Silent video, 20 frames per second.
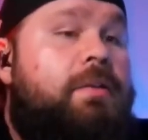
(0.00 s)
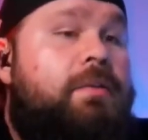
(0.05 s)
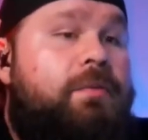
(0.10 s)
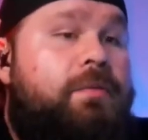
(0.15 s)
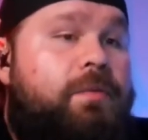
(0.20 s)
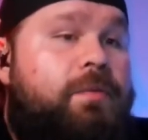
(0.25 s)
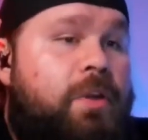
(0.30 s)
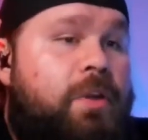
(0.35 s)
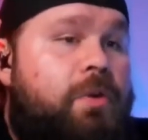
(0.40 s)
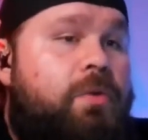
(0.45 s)

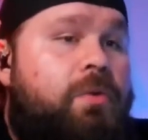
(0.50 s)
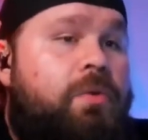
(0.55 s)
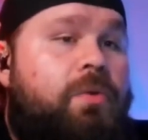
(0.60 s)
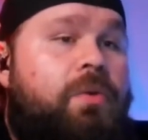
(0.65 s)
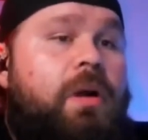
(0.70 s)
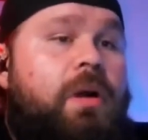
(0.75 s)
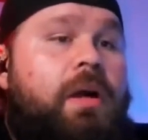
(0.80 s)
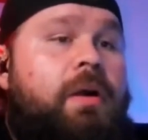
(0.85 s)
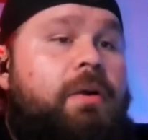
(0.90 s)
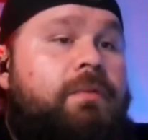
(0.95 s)

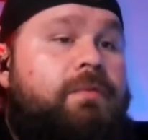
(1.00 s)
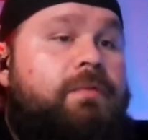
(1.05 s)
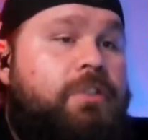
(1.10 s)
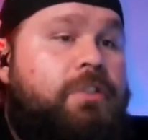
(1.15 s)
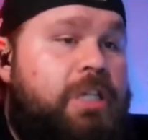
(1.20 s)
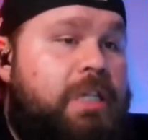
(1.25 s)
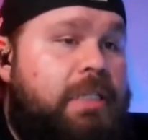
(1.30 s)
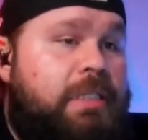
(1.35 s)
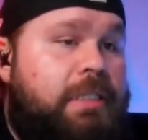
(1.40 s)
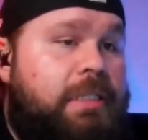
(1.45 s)
view of
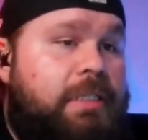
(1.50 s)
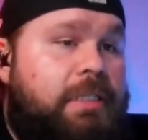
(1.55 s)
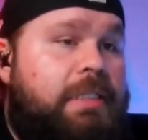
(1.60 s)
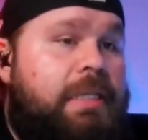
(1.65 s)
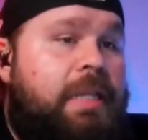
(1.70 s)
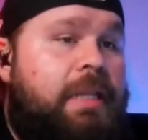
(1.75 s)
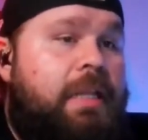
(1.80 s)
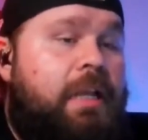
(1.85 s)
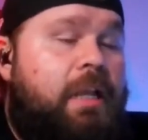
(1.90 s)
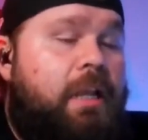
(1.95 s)
Jesus
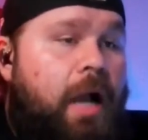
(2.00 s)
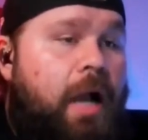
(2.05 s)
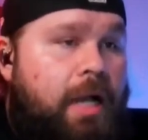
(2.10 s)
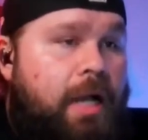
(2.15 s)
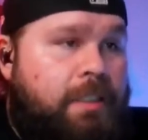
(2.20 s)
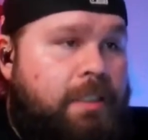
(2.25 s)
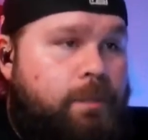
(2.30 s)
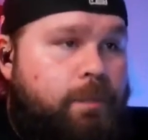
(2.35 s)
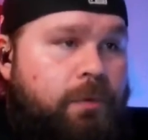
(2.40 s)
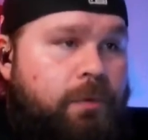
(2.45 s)
and the
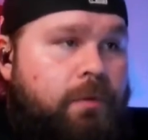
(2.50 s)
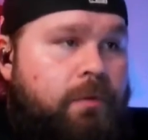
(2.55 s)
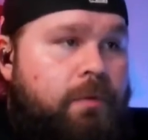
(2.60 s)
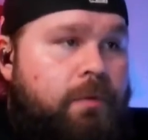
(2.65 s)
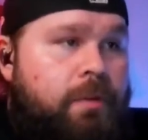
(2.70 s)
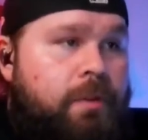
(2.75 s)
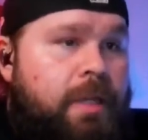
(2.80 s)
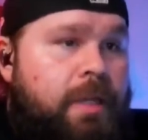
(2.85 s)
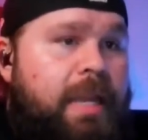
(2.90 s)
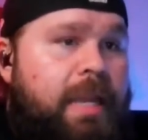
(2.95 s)
gospel,
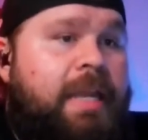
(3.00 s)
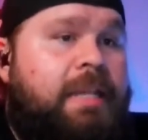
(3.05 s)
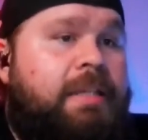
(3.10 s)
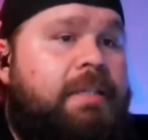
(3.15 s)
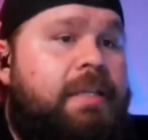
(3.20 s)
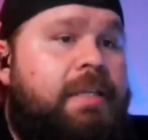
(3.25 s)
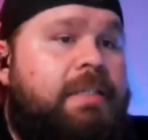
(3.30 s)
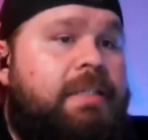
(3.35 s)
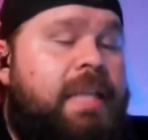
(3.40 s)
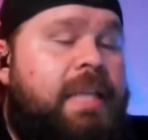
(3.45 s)
it
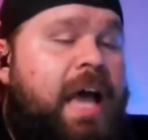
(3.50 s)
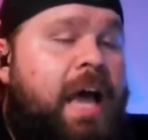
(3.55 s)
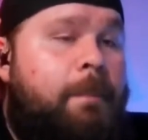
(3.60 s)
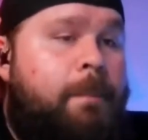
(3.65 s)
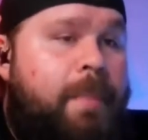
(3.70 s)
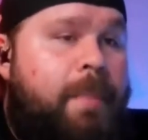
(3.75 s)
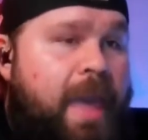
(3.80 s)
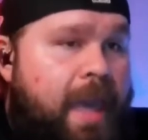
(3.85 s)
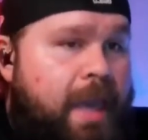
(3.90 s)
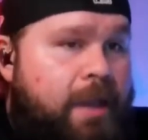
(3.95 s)
does not
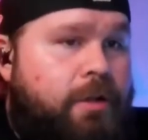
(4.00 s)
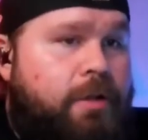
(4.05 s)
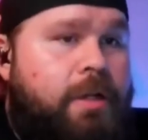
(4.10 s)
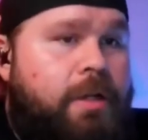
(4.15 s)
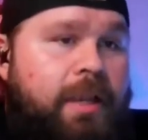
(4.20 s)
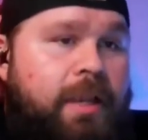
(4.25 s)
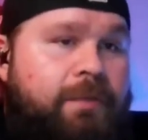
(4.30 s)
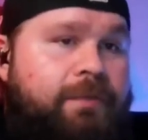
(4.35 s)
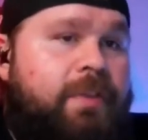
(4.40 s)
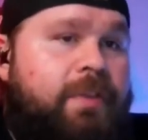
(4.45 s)
matter
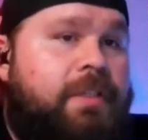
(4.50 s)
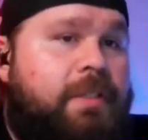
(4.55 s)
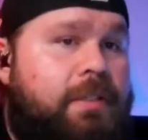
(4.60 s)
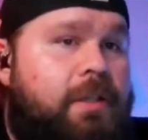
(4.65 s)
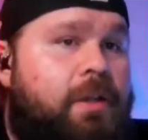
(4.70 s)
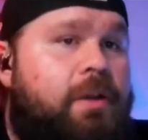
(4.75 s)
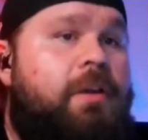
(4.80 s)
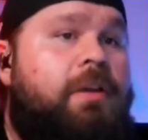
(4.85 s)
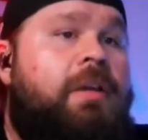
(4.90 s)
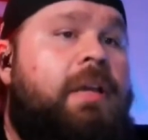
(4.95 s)
if the
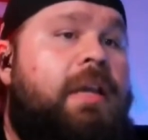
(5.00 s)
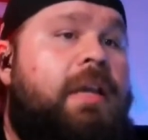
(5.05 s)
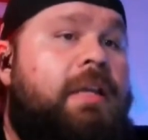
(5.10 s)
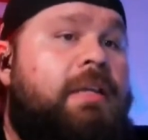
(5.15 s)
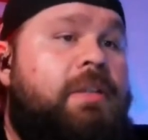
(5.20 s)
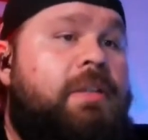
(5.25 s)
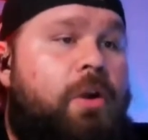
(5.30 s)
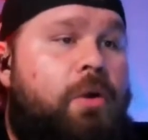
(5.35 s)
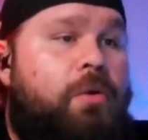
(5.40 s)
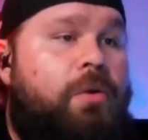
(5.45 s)
song
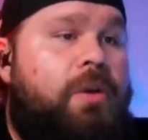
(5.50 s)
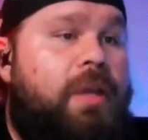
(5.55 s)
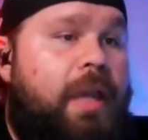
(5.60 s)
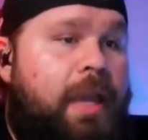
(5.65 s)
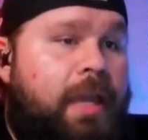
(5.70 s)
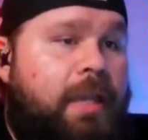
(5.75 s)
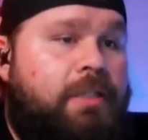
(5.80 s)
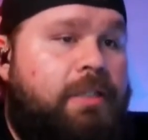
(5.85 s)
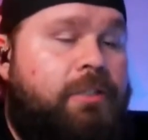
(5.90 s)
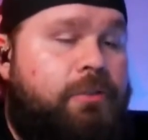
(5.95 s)
is
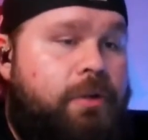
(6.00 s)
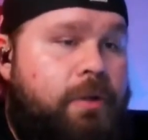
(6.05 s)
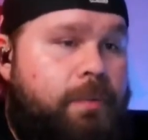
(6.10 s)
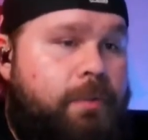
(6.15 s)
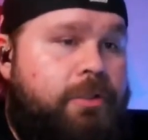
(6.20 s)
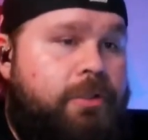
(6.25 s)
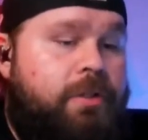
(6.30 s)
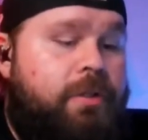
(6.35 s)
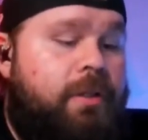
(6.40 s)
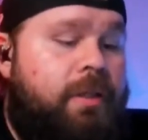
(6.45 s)
okay
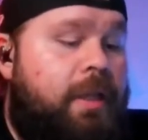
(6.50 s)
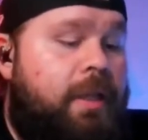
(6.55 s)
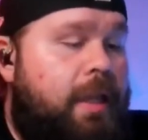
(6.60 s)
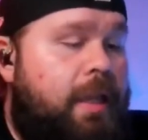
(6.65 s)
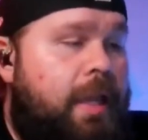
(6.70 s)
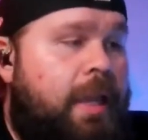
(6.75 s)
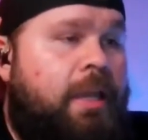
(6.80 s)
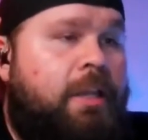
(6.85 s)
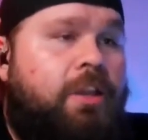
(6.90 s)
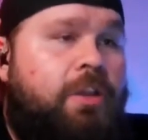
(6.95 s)
scripturally
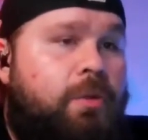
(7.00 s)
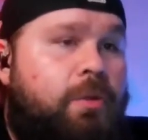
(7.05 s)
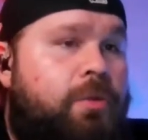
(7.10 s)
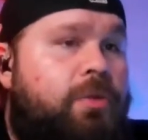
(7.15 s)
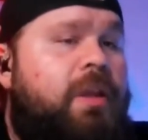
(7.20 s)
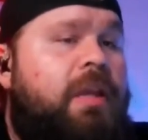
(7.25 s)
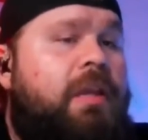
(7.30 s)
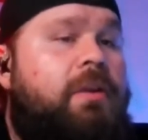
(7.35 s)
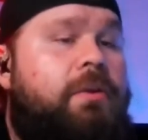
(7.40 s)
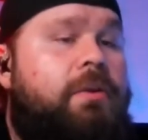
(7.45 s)
and you
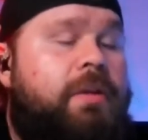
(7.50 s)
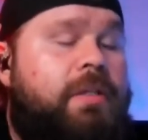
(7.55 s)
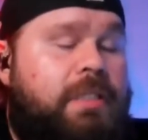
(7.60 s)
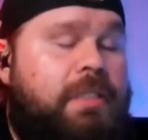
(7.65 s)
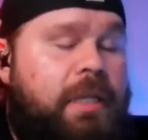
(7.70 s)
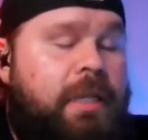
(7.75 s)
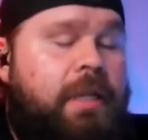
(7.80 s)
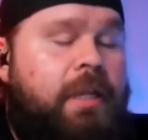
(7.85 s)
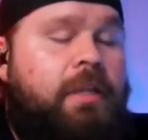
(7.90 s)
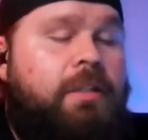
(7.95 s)
think you are
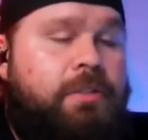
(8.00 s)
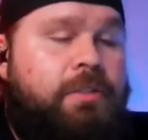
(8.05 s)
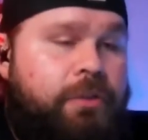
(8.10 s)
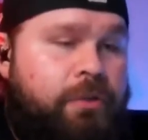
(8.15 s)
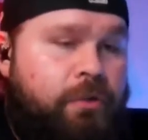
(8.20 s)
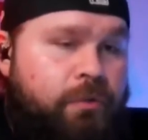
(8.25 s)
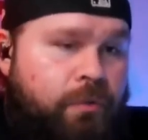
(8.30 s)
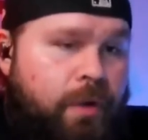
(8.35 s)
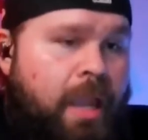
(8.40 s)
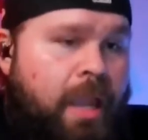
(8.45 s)
singing to
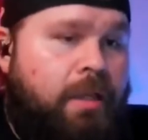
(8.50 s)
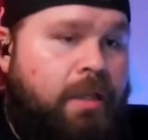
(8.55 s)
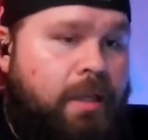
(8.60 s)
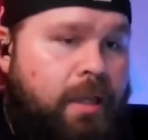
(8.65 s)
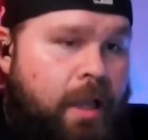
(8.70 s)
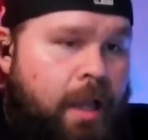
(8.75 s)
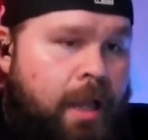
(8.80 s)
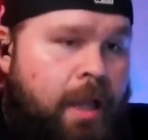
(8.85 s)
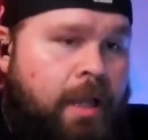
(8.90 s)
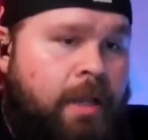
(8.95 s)
the right
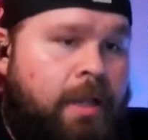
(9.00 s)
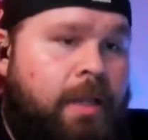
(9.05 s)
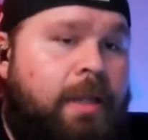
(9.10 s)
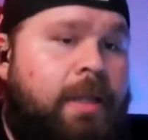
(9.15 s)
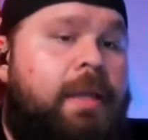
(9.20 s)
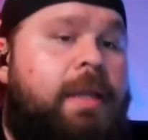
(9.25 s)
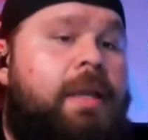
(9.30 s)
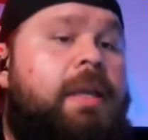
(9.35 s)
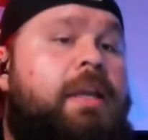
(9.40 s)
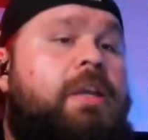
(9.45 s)
God,
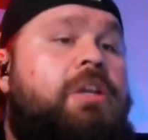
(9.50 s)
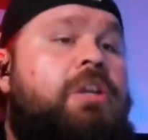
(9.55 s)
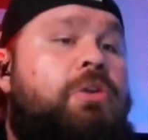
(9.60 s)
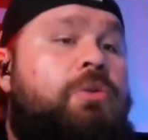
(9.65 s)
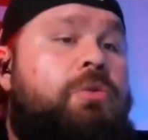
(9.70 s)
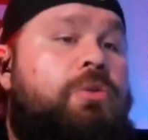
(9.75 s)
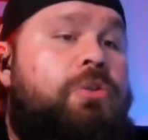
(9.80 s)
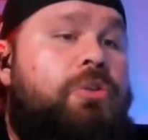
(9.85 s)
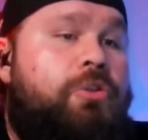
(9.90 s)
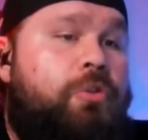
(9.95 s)

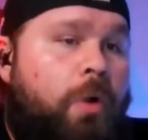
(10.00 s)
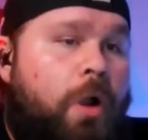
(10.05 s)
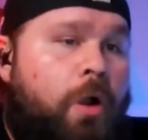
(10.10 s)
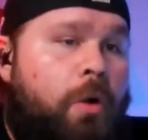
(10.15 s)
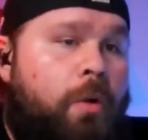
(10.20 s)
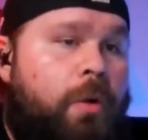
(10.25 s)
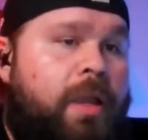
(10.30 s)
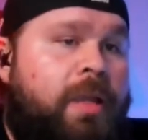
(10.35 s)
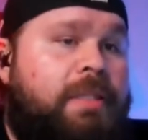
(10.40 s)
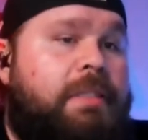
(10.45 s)
you
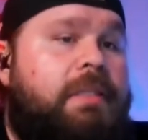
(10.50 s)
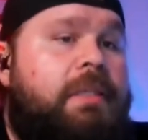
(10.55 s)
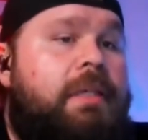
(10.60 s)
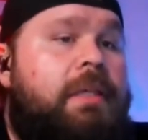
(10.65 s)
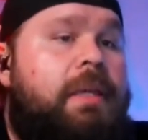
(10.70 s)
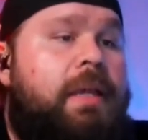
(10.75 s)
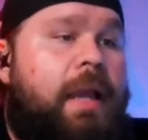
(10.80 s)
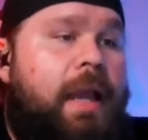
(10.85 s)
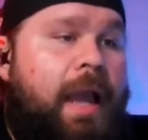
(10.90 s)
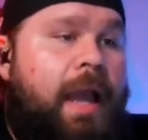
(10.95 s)
throw it
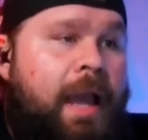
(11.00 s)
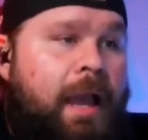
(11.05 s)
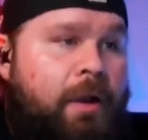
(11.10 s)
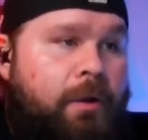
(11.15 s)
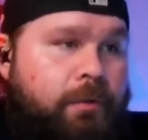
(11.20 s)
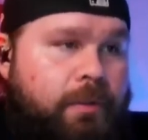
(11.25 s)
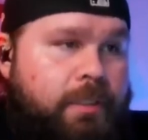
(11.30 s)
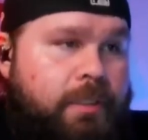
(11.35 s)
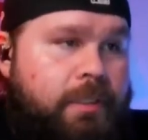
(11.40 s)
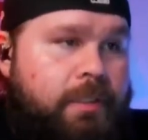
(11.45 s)

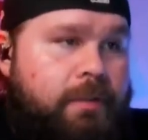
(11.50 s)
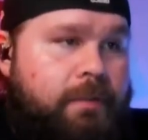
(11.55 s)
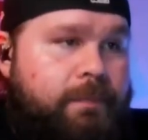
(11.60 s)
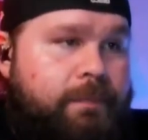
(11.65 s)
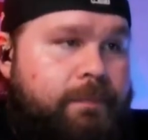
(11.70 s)
out.